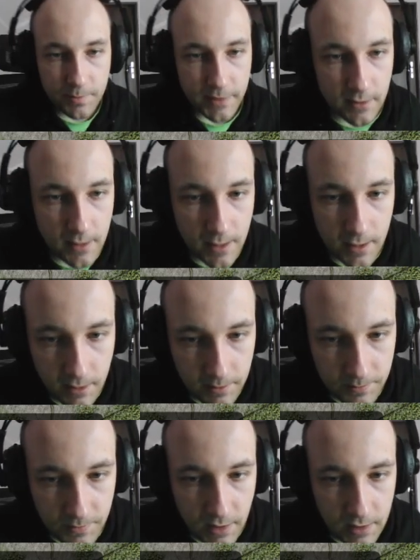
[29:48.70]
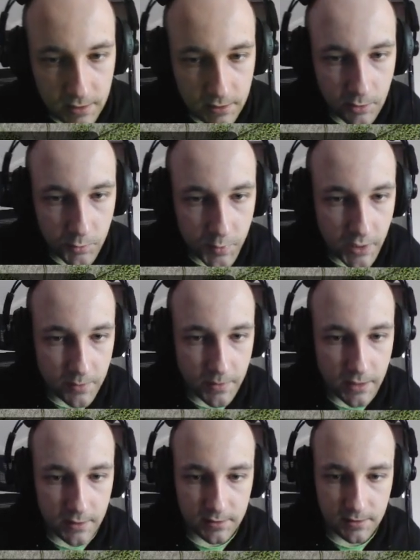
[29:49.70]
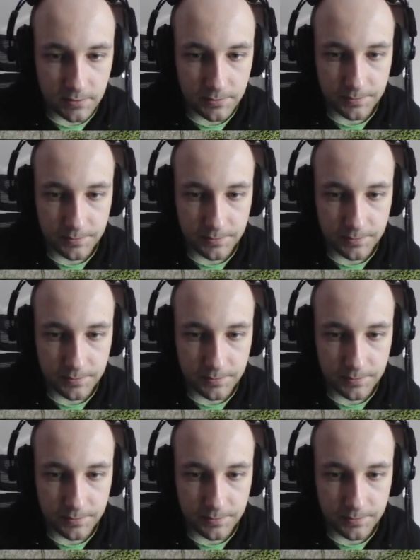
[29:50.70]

per turn until we are maxed.